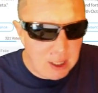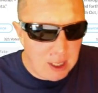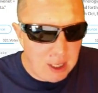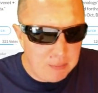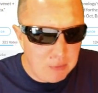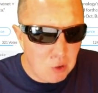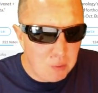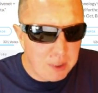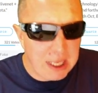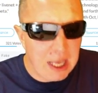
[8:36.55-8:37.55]
you'll
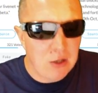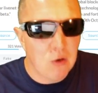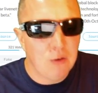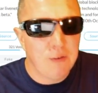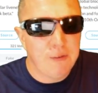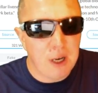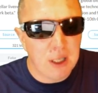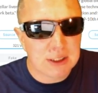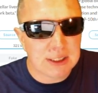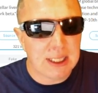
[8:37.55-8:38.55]
be getting your
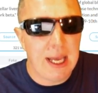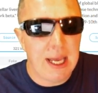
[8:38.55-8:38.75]
first